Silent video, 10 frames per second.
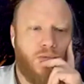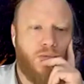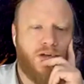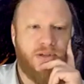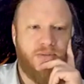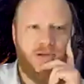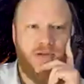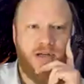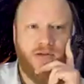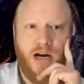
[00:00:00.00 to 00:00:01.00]
what's the
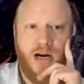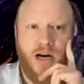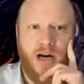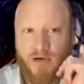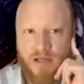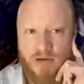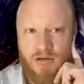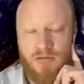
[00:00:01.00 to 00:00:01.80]
difference between GRAPE and what we